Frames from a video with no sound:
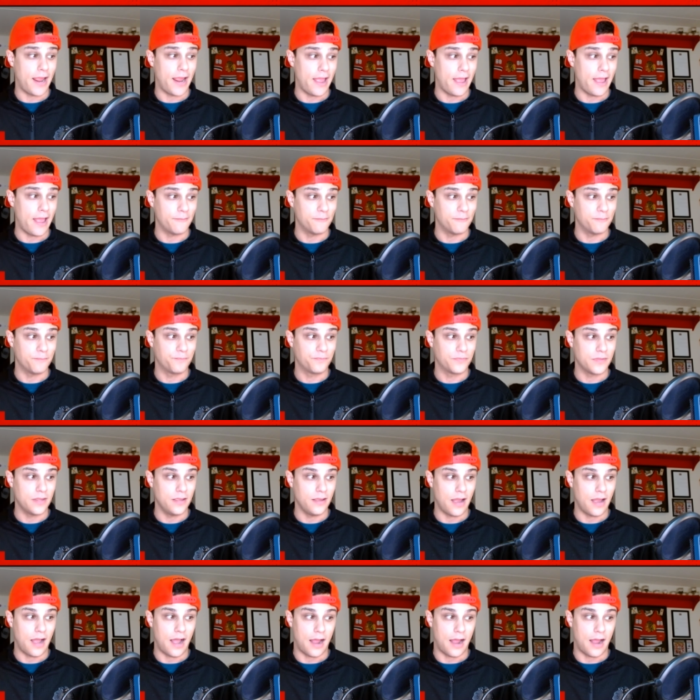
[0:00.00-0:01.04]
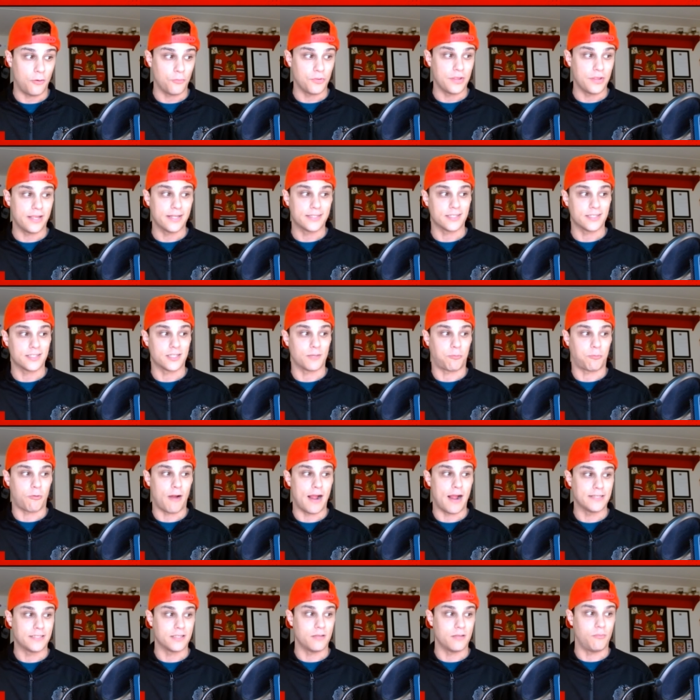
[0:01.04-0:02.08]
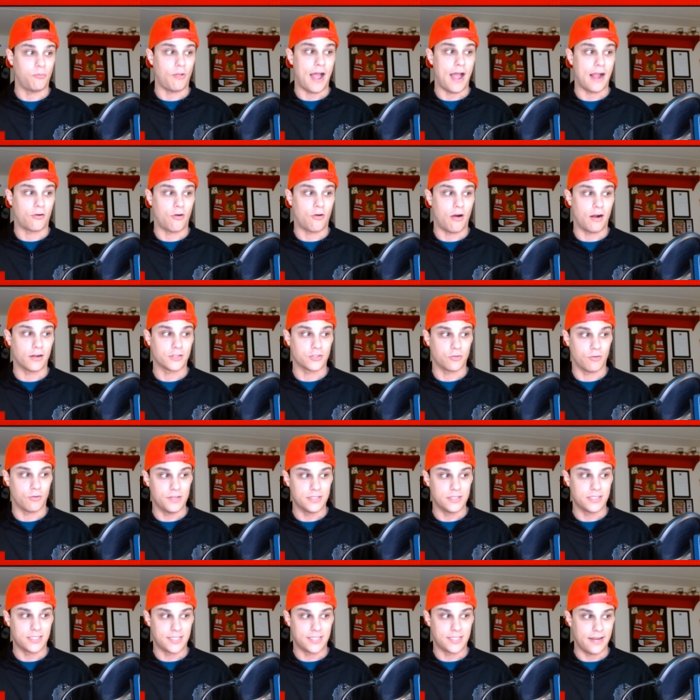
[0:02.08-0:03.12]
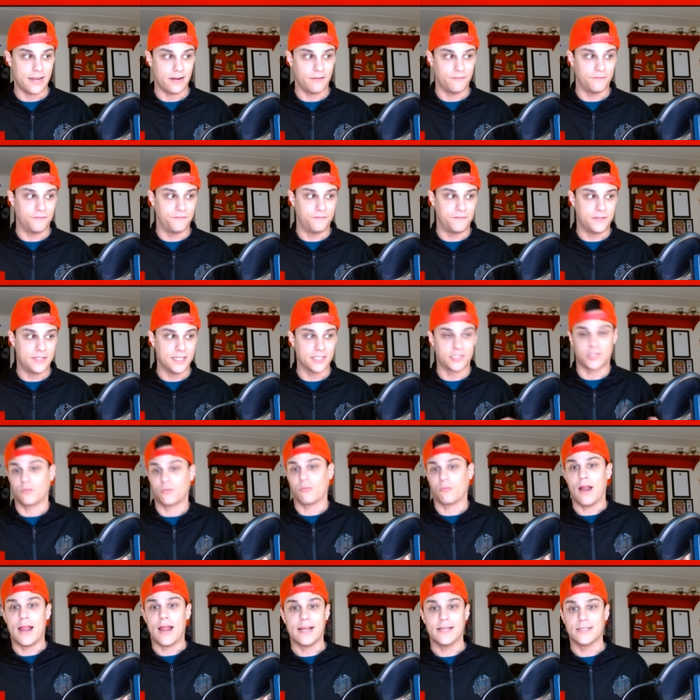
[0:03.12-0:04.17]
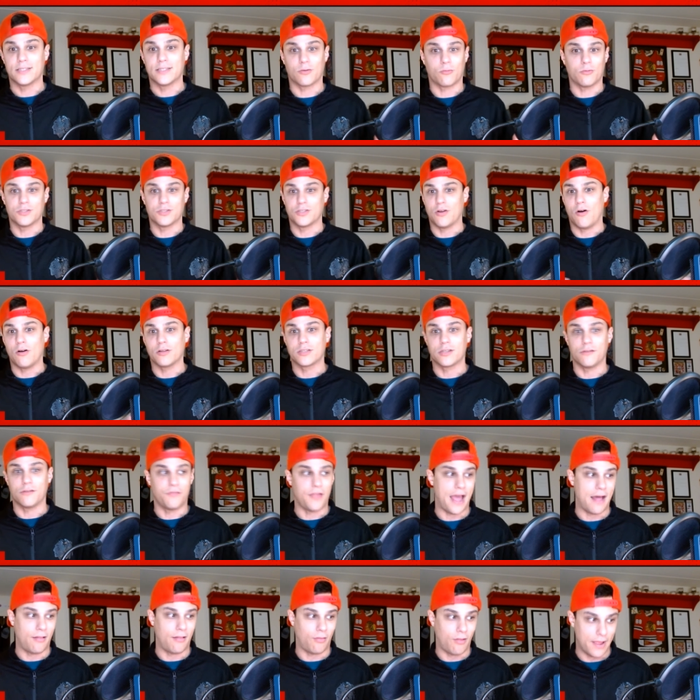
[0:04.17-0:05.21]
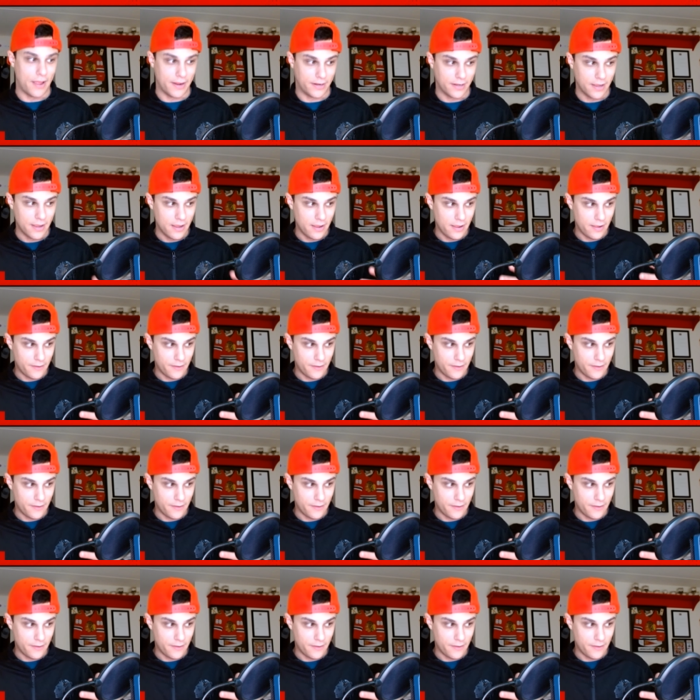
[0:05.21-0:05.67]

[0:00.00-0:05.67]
And I don't think it's a surprise that the Blackhawks are in this state of disarray as a result of that. Like,